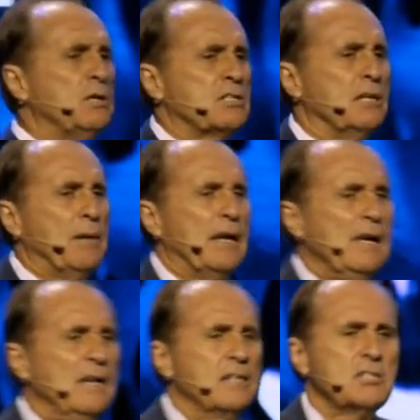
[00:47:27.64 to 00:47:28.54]
you, listen to
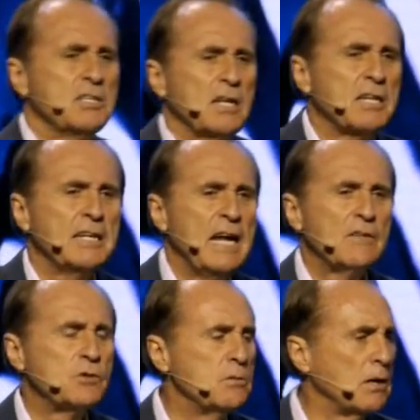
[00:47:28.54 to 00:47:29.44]
me, this is not the
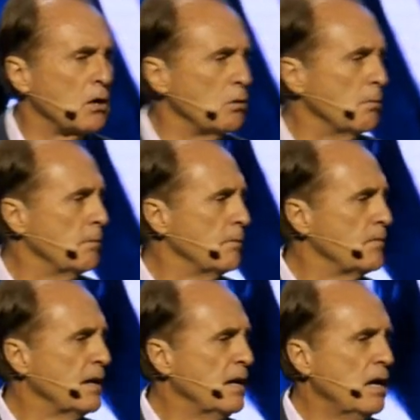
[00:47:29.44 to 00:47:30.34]
day of doom and gloom.
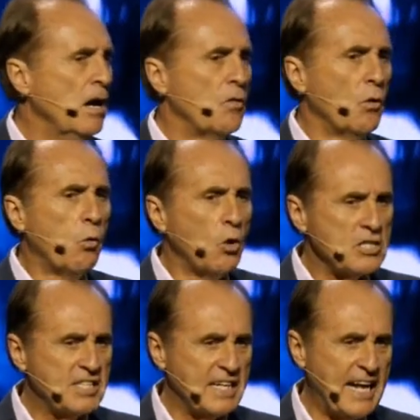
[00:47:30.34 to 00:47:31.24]
The
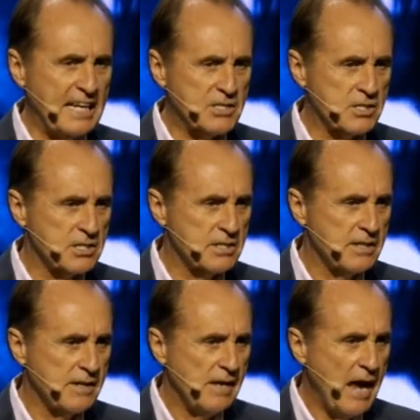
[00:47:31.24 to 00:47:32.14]
worse it gets,
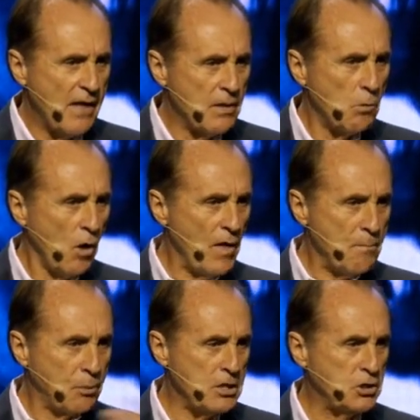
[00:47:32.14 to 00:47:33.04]
and the more
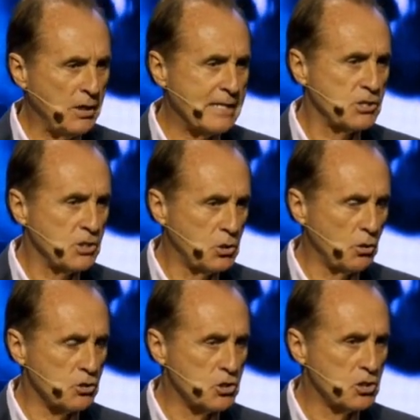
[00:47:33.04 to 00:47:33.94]
they pressure against the
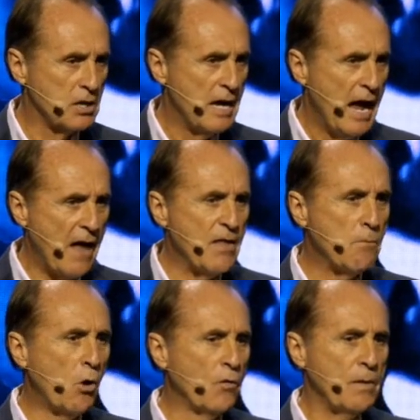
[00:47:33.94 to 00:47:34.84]
church, and
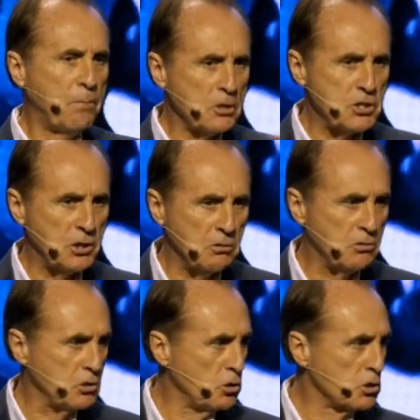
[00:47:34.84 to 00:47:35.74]
the more they
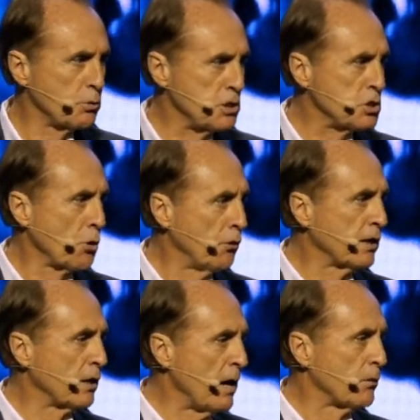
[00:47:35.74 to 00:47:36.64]
persecute the church, which is going
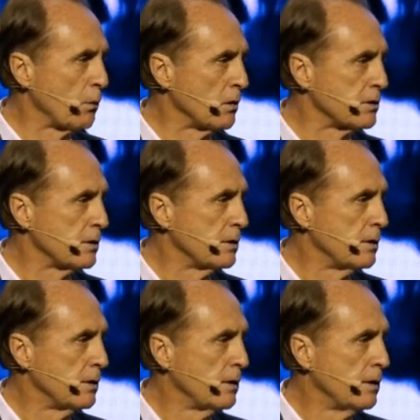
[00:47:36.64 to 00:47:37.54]
on around the world,
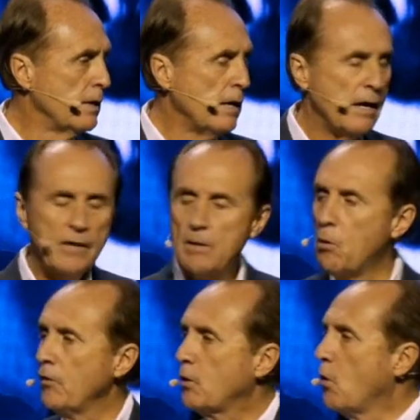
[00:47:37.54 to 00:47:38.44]
and the
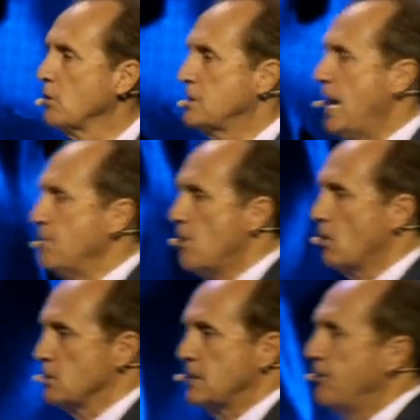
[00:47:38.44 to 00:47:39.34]
more they call us hate
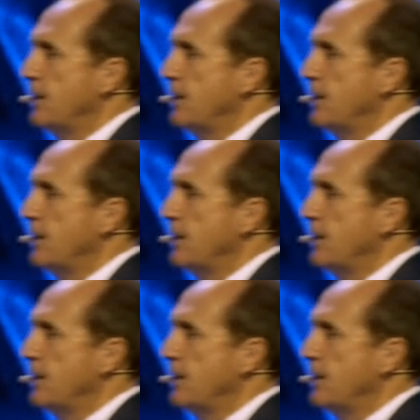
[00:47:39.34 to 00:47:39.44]
mongers and